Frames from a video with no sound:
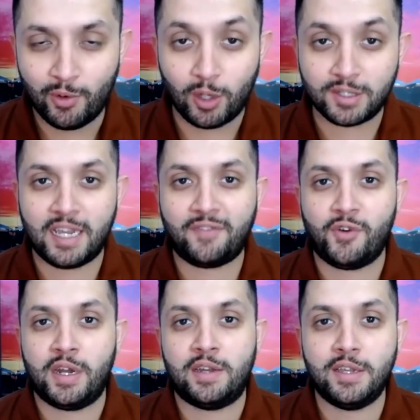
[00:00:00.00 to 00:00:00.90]
We're all set
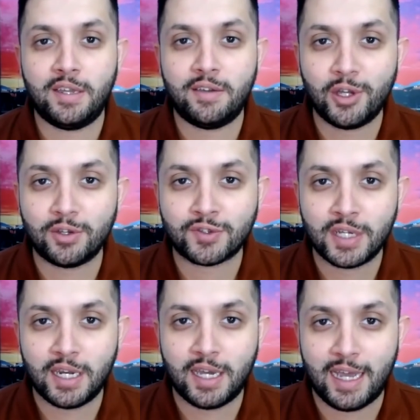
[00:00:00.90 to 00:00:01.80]
for it. India v
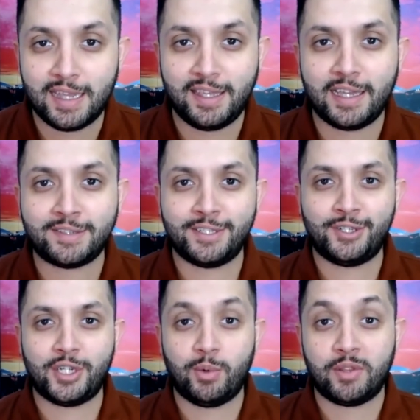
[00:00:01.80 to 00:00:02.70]
Australia at the
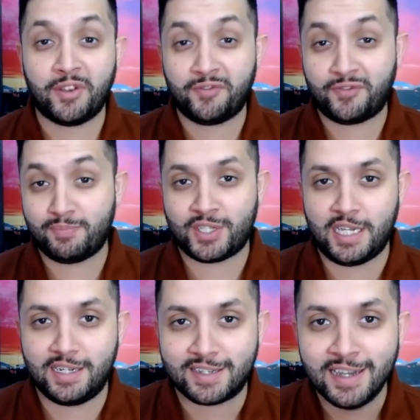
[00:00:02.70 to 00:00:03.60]
SCG with
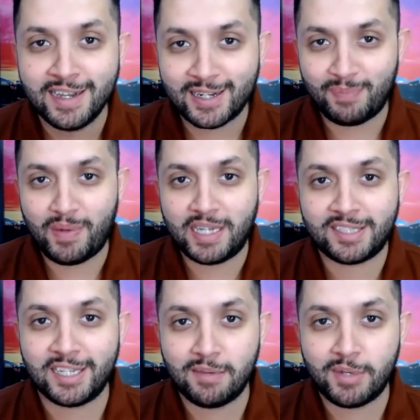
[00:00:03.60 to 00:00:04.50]
50%
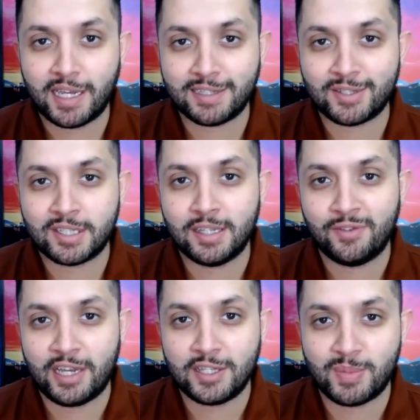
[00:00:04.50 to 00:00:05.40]
capacity. It'll be nice to see
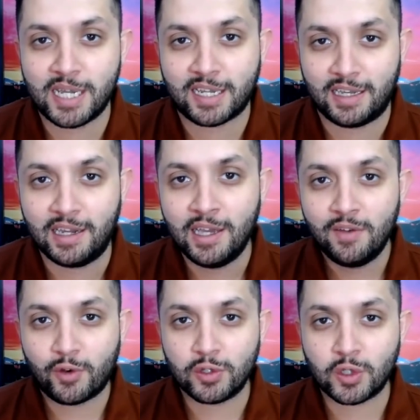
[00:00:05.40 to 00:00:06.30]
the fans back and,
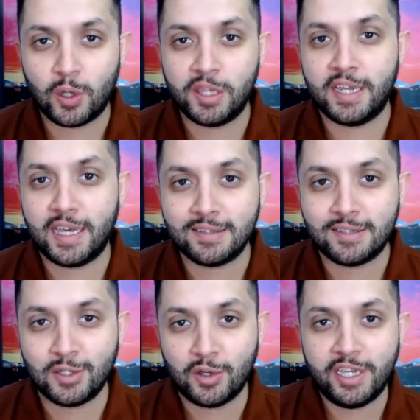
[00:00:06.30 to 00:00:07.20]
of course, all the
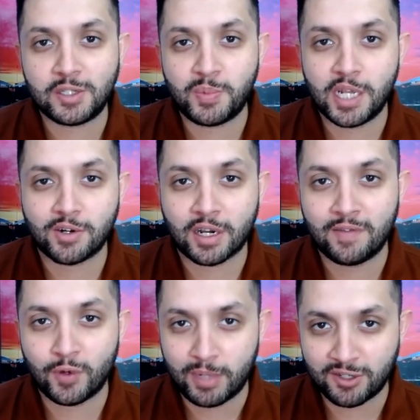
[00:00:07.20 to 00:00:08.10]
analysis on ESPN
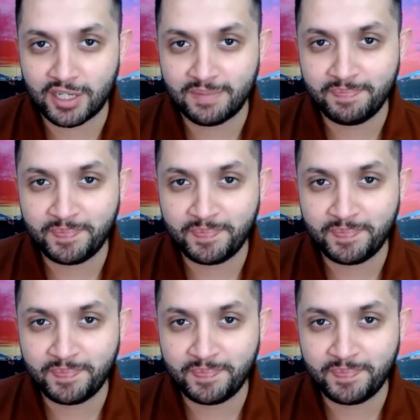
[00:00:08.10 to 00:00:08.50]
Cricket Information.